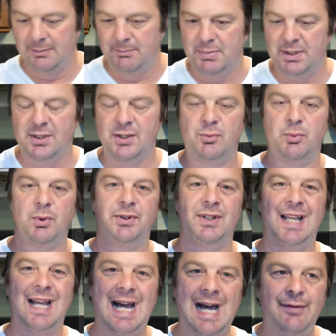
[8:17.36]
Because what
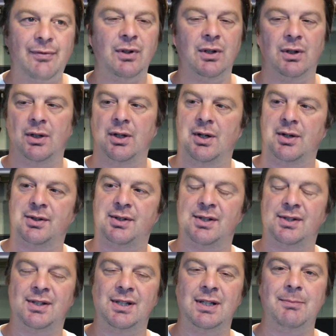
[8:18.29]
they haven't lost
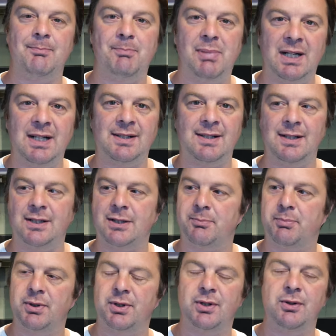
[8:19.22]
is the ability to
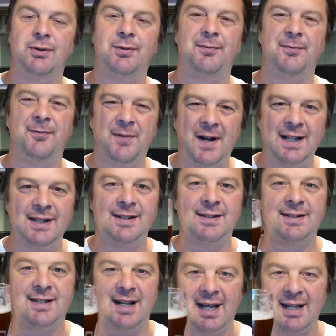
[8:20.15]
produce
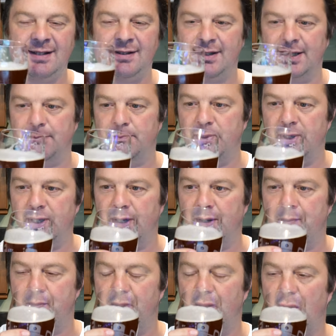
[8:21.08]
fantastic beer.